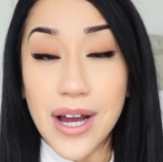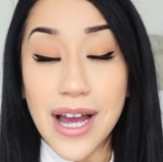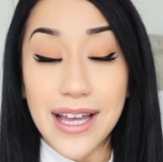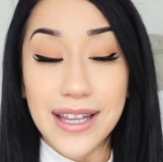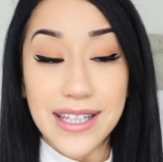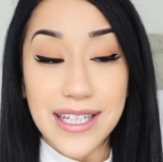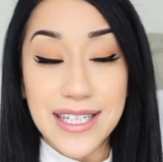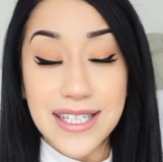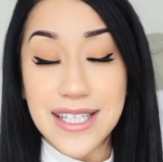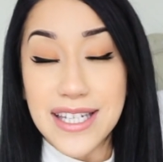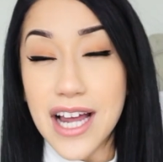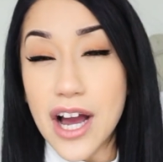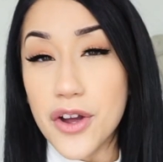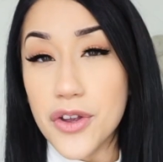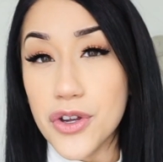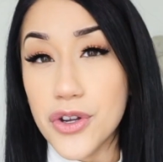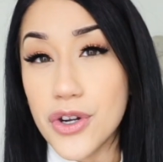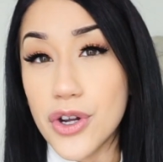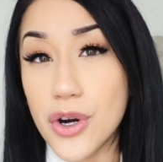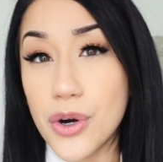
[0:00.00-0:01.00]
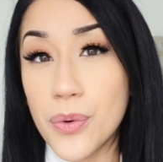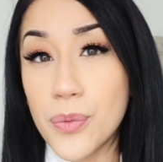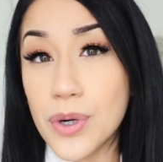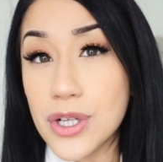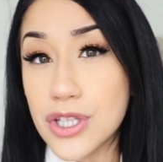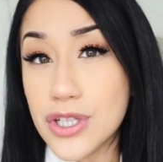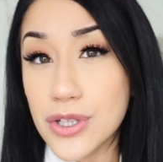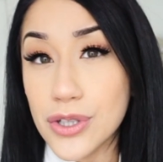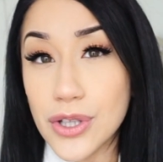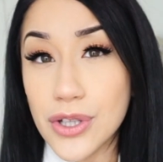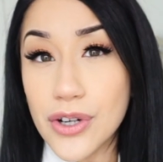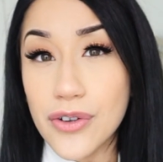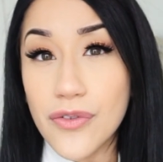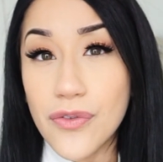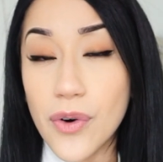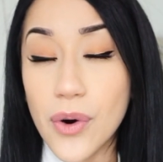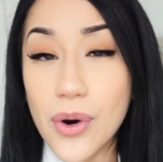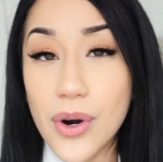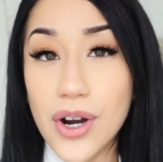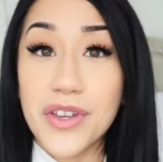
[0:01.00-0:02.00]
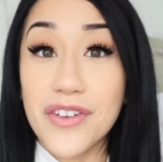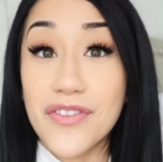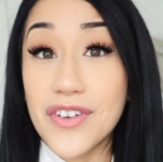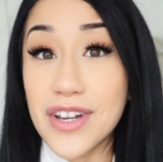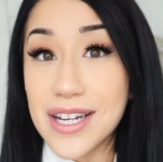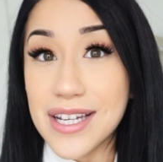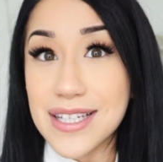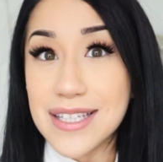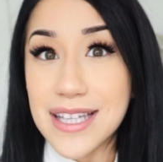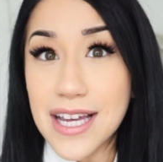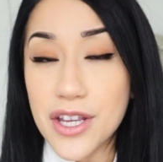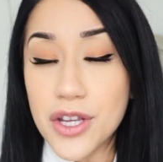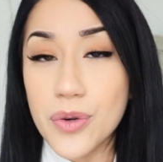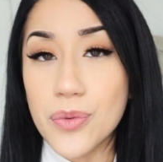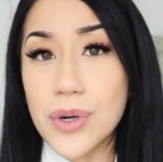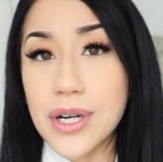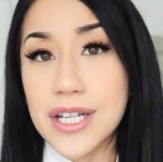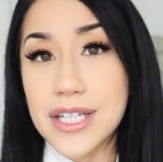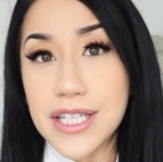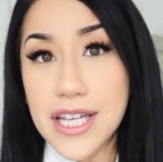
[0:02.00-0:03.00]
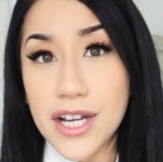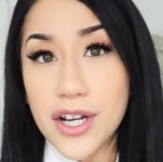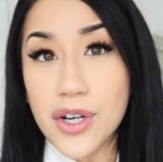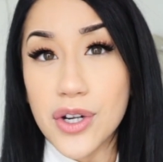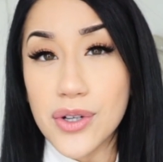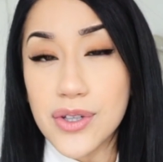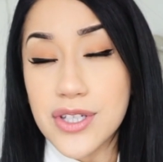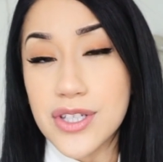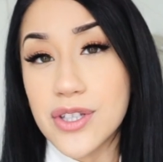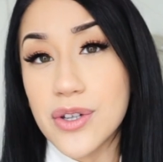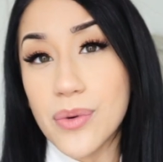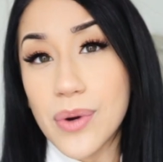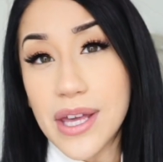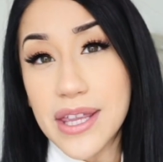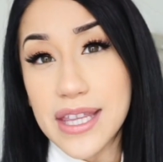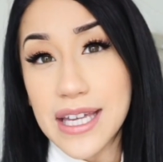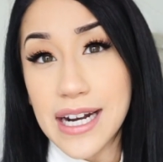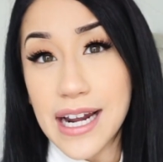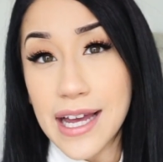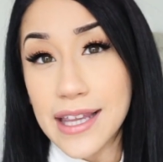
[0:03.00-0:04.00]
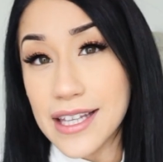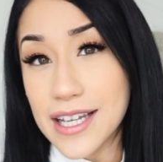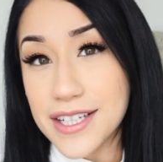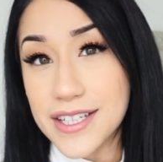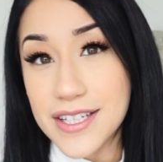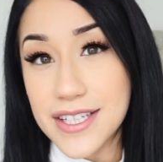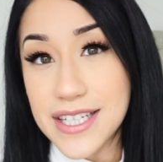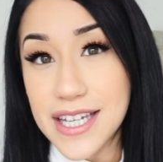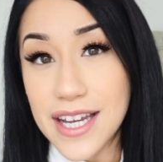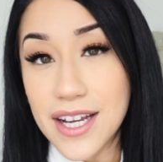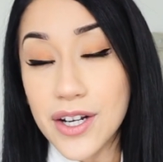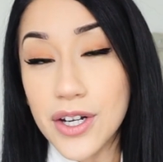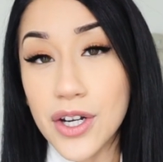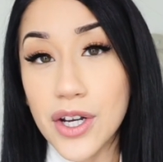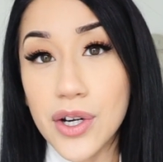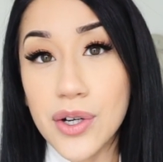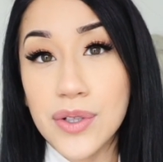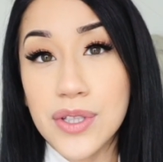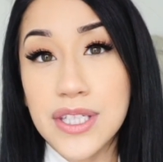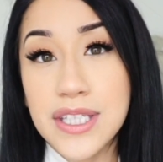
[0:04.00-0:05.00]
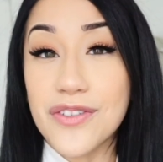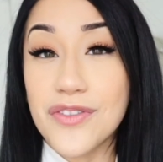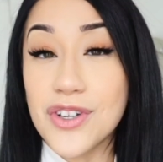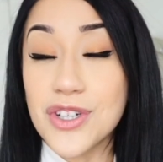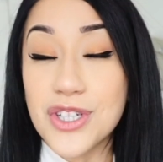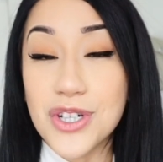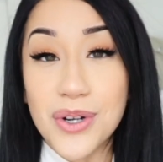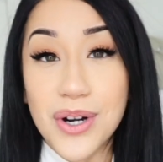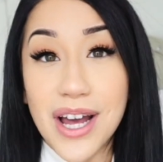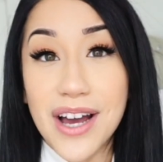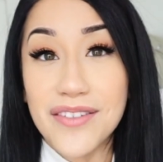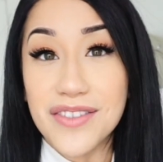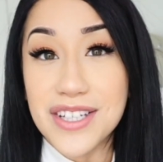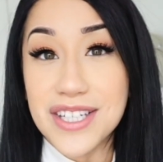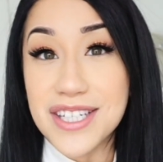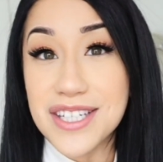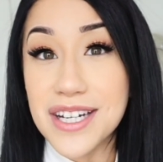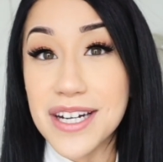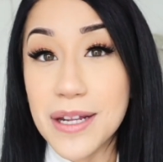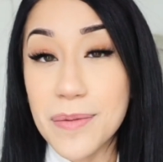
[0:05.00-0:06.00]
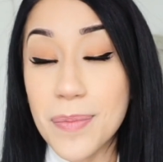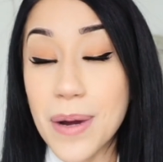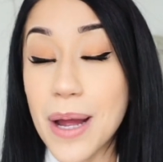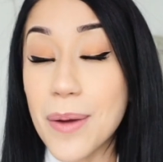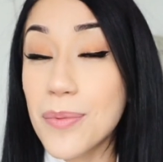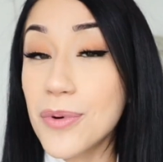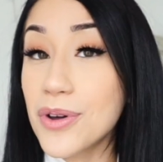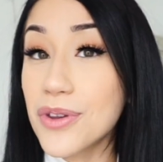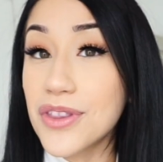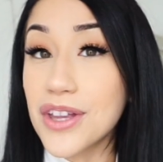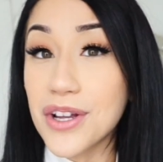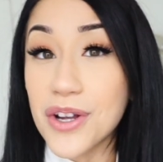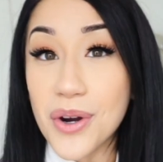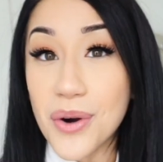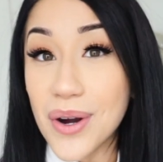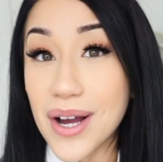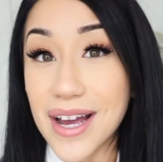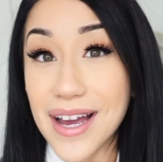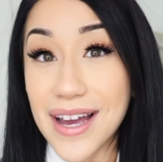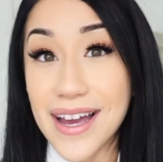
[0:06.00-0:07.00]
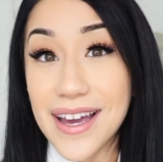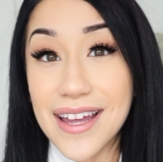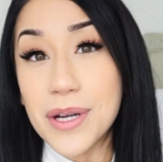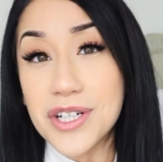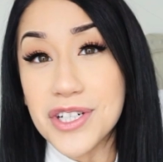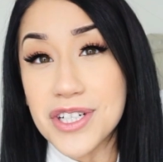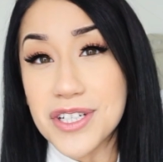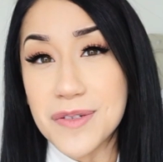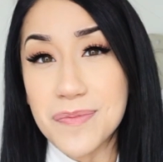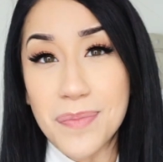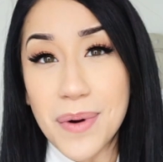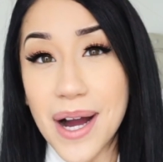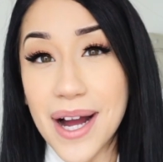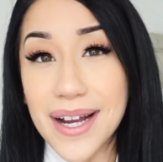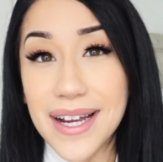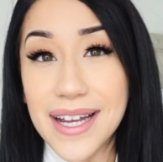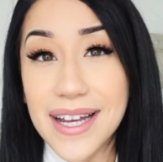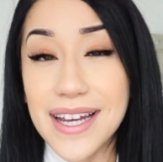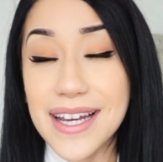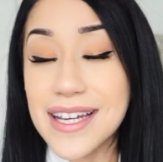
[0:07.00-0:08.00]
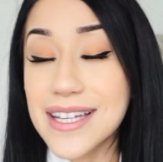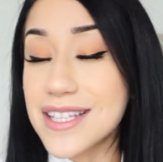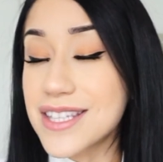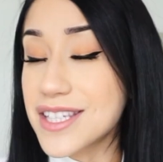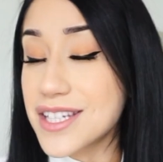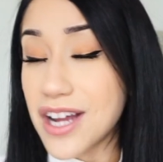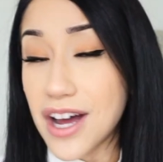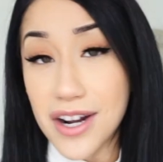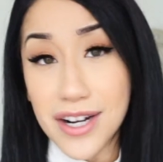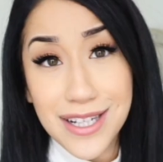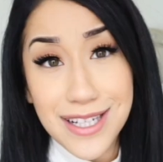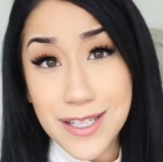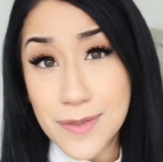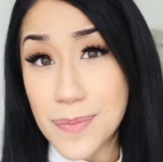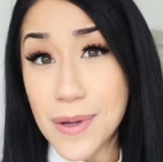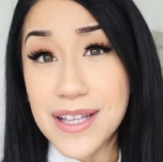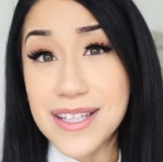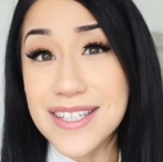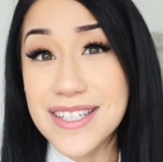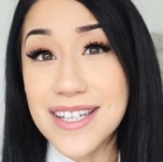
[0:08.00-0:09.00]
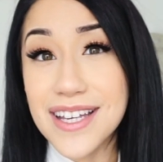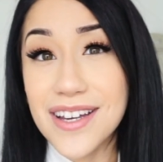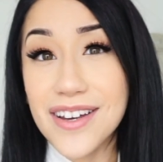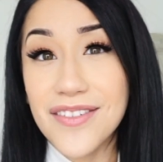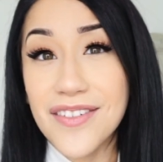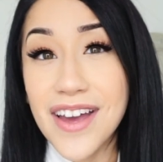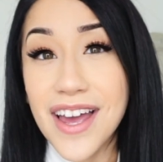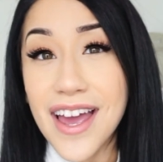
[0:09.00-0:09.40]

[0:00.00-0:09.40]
At least now you know what to look for if it is that you want to take notes the way that I like to take notes. If you don't have the study Bible, then go ahead and just buy it. It's not expensive.